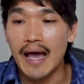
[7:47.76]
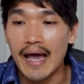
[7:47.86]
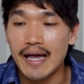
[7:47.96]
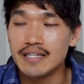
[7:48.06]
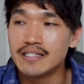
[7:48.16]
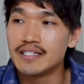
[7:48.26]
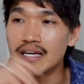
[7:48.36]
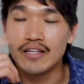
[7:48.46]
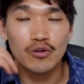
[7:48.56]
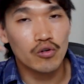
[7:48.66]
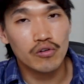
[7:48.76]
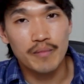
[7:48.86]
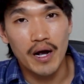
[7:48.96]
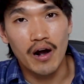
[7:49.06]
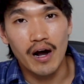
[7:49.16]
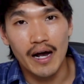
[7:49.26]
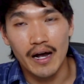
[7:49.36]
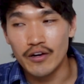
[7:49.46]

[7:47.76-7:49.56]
And in the corner of my eye,